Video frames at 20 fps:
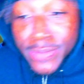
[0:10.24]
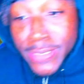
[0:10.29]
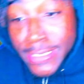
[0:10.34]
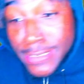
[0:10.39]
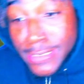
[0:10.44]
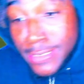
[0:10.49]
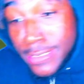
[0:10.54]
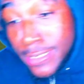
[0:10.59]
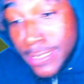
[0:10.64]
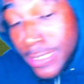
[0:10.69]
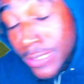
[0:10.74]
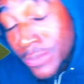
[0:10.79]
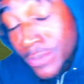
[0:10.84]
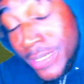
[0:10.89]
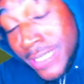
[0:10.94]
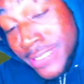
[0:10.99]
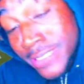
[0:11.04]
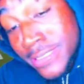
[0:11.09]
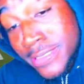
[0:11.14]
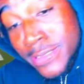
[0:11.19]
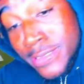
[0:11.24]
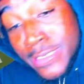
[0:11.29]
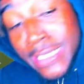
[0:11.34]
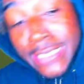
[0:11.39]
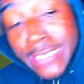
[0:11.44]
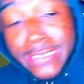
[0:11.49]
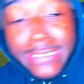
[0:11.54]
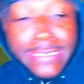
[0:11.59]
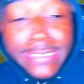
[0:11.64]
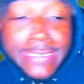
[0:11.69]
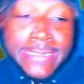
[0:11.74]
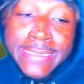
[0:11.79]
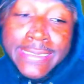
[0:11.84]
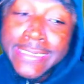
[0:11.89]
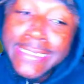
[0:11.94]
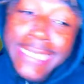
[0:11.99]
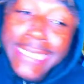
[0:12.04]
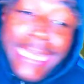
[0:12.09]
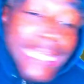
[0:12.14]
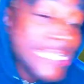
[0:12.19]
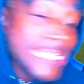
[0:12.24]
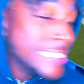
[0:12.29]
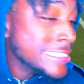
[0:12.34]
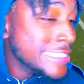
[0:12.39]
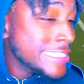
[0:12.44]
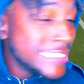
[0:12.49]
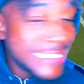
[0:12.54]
Legendary Dono back the reaction. And today,